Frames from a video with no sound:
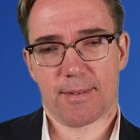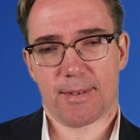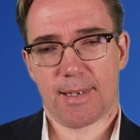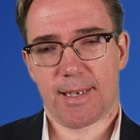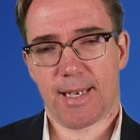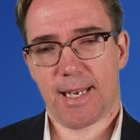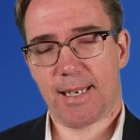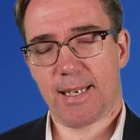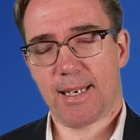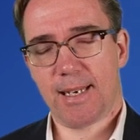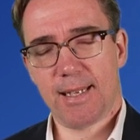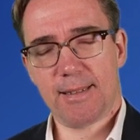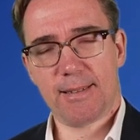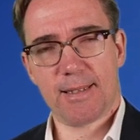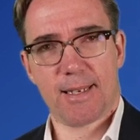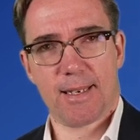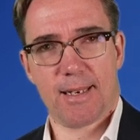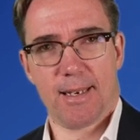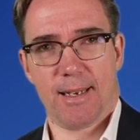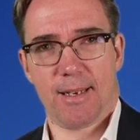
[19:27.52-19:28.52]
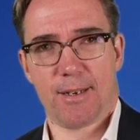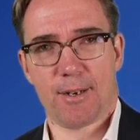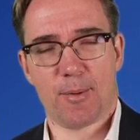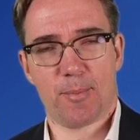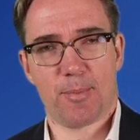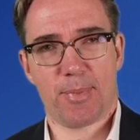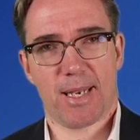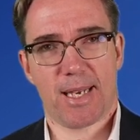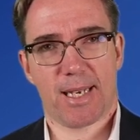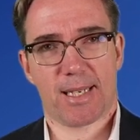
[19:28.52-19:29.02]
analytically
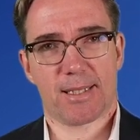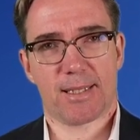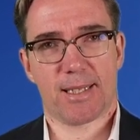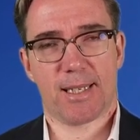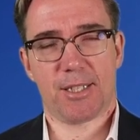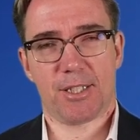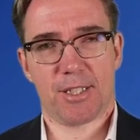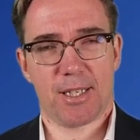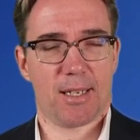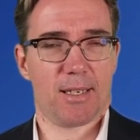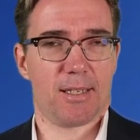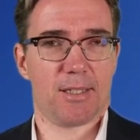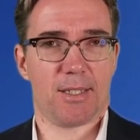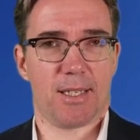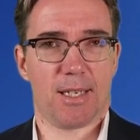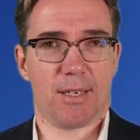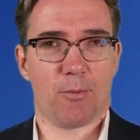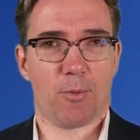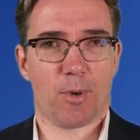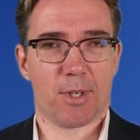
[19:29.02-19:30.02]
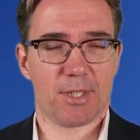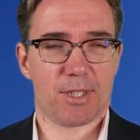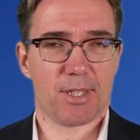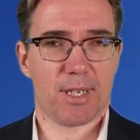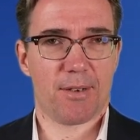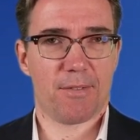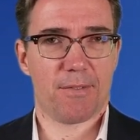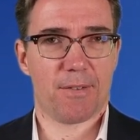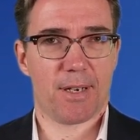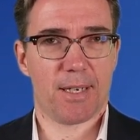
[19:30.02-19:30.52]
complex and challenging ones
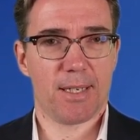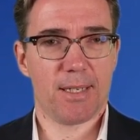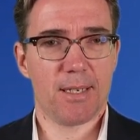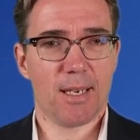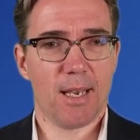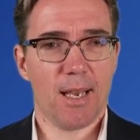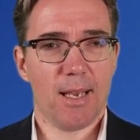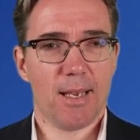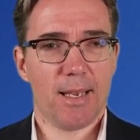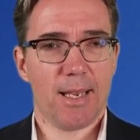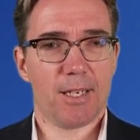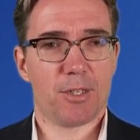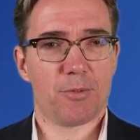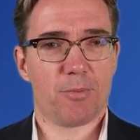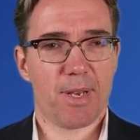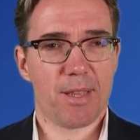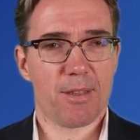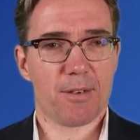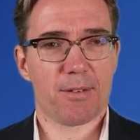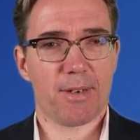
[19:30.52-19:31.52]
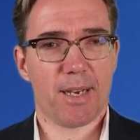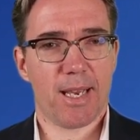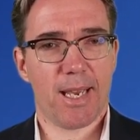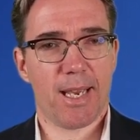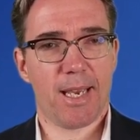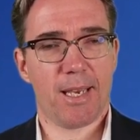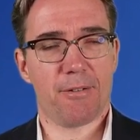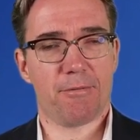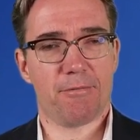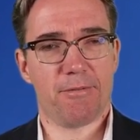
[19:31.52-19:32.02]
I find is whether
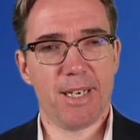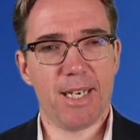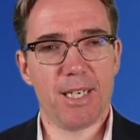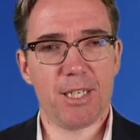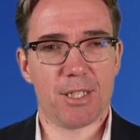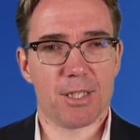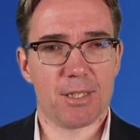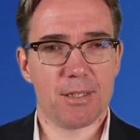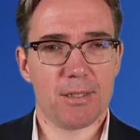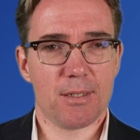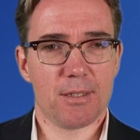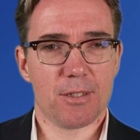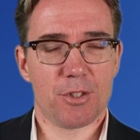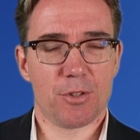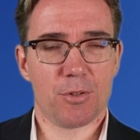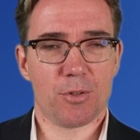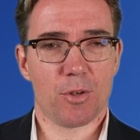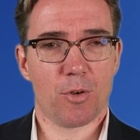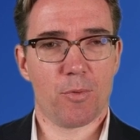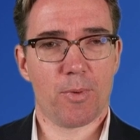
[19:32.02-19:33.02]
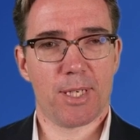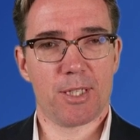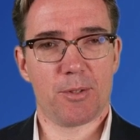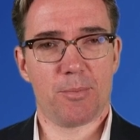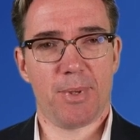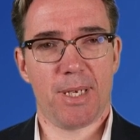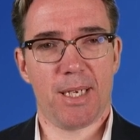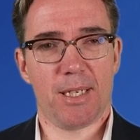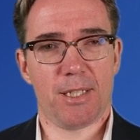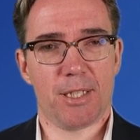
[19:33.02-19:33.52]
a region should always
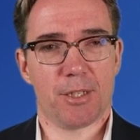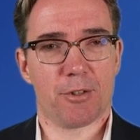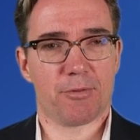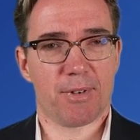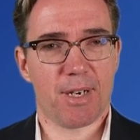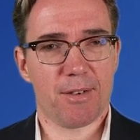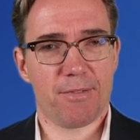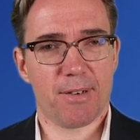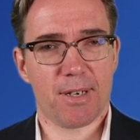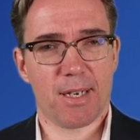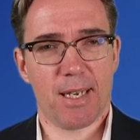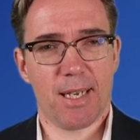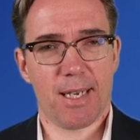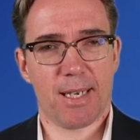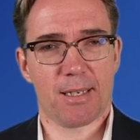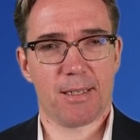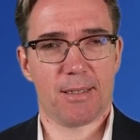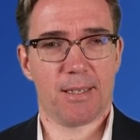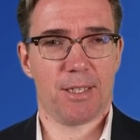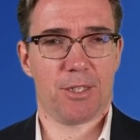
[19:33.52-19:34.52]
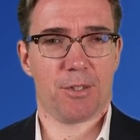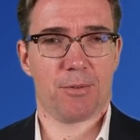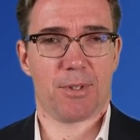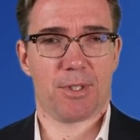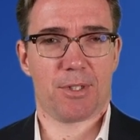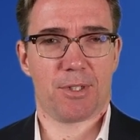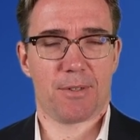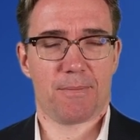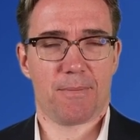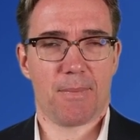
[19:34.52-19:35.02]
be geographically
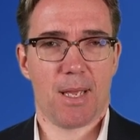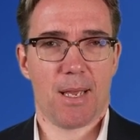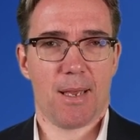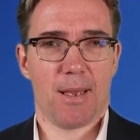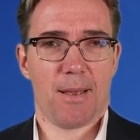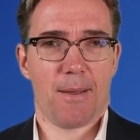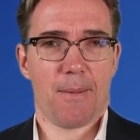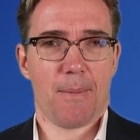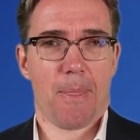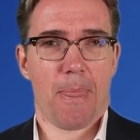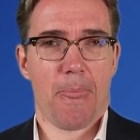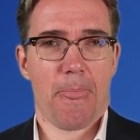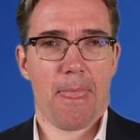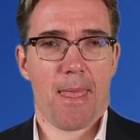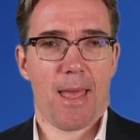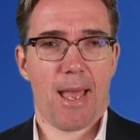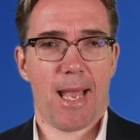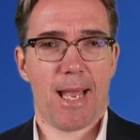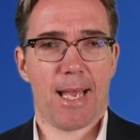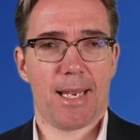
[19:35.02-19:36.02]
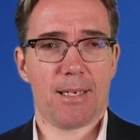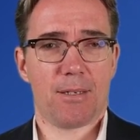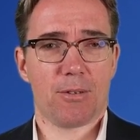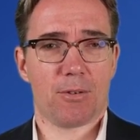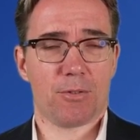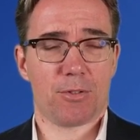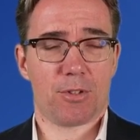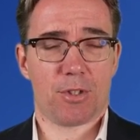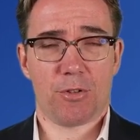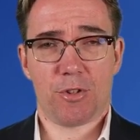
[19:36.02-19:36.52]
contiguous, and
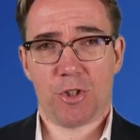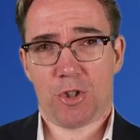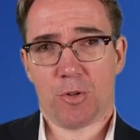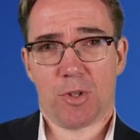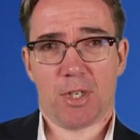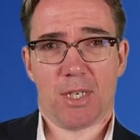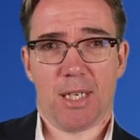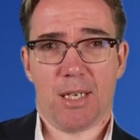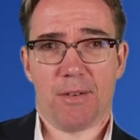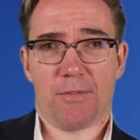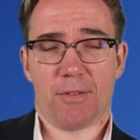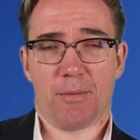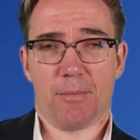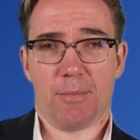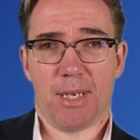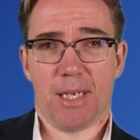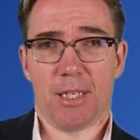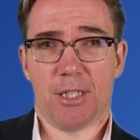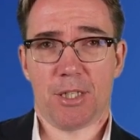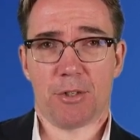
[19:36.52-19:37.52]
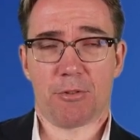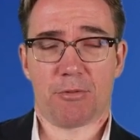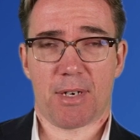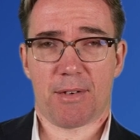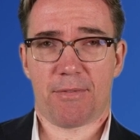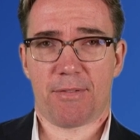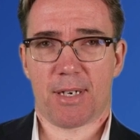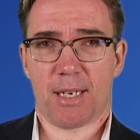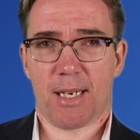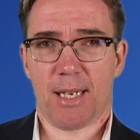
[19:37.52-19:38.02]
also should it even be
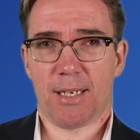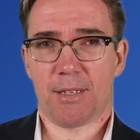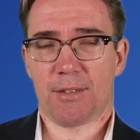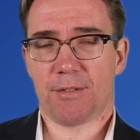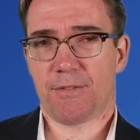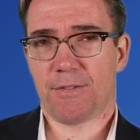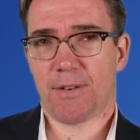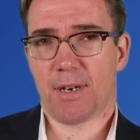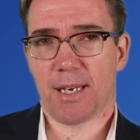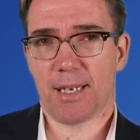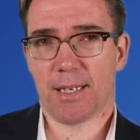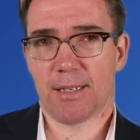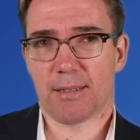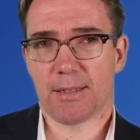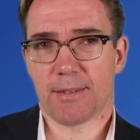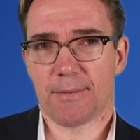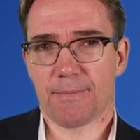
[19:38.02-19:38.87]
geographically defined.